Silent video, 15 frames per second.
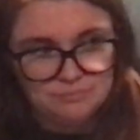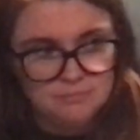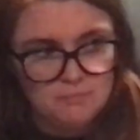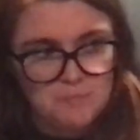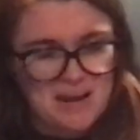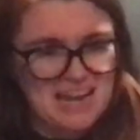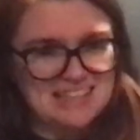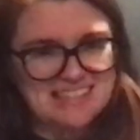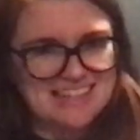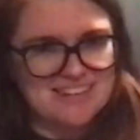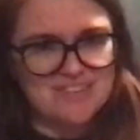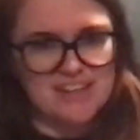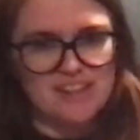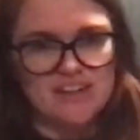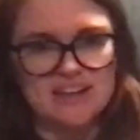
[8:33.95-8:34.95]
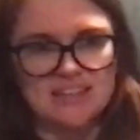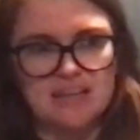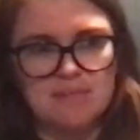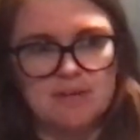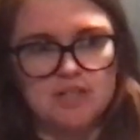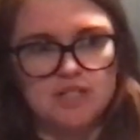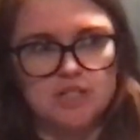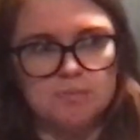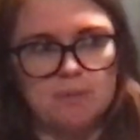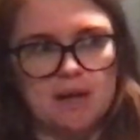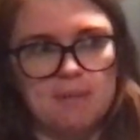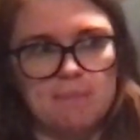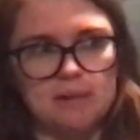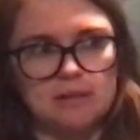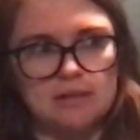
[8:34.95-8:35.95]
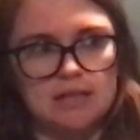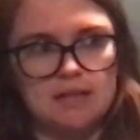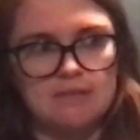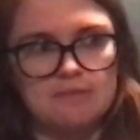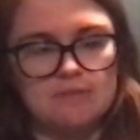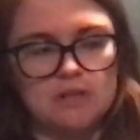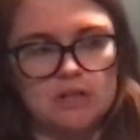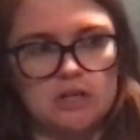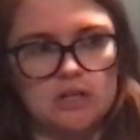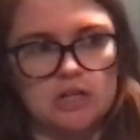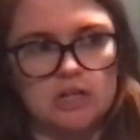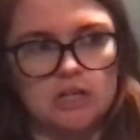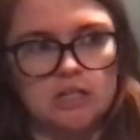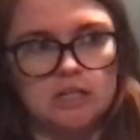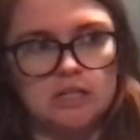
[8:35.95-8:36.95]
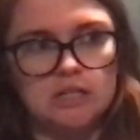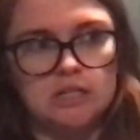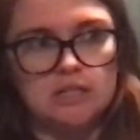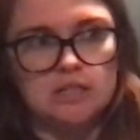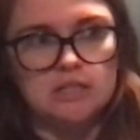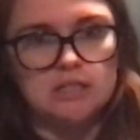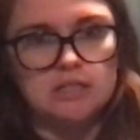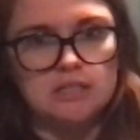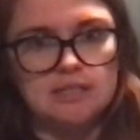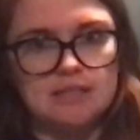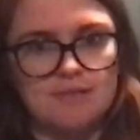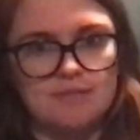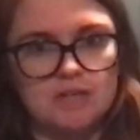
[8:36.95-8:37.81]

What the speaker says: Pants I don't really look at that much, but I believe they're $7.49